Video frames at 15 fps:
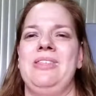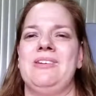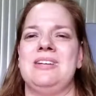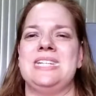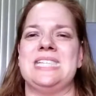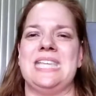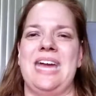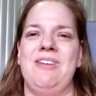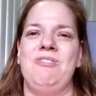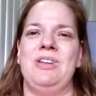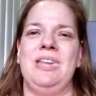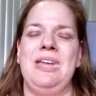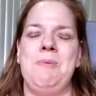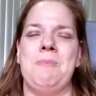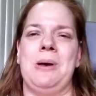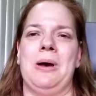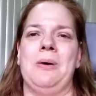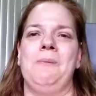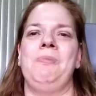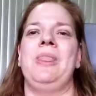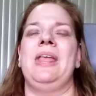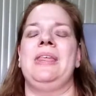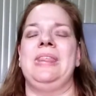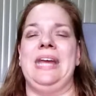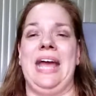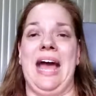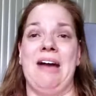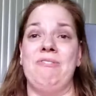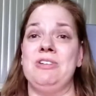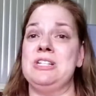there's life in limbo. The
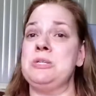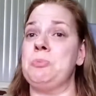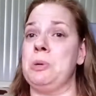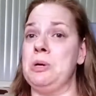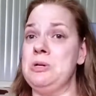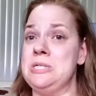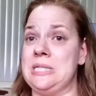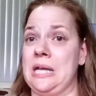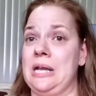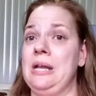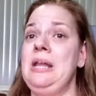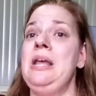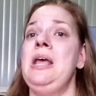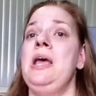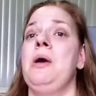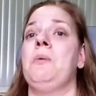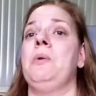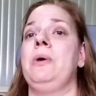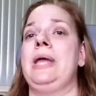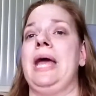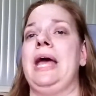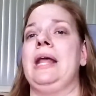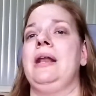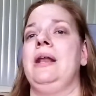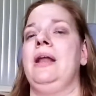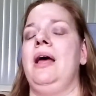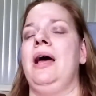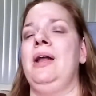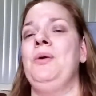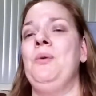average person will get
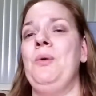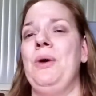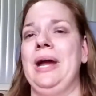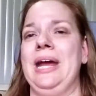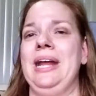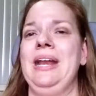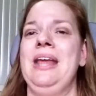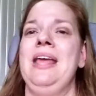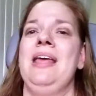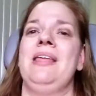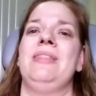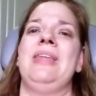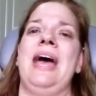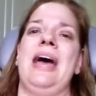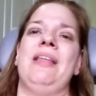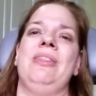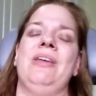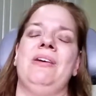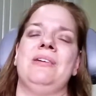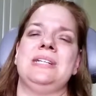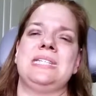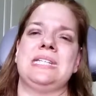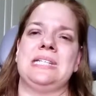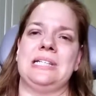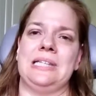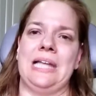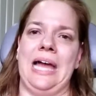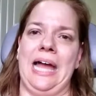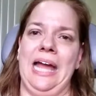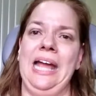annoyed that there is a
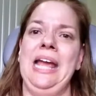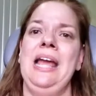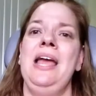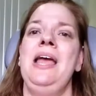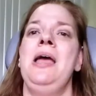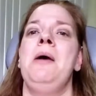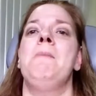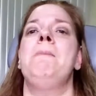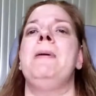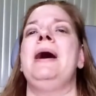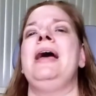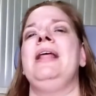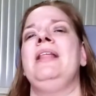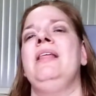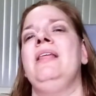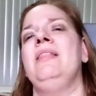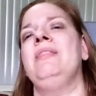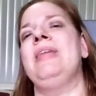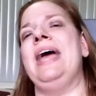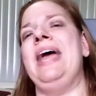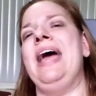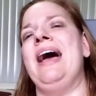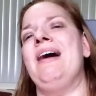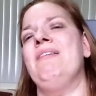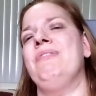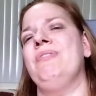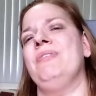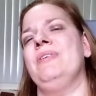delay, but they have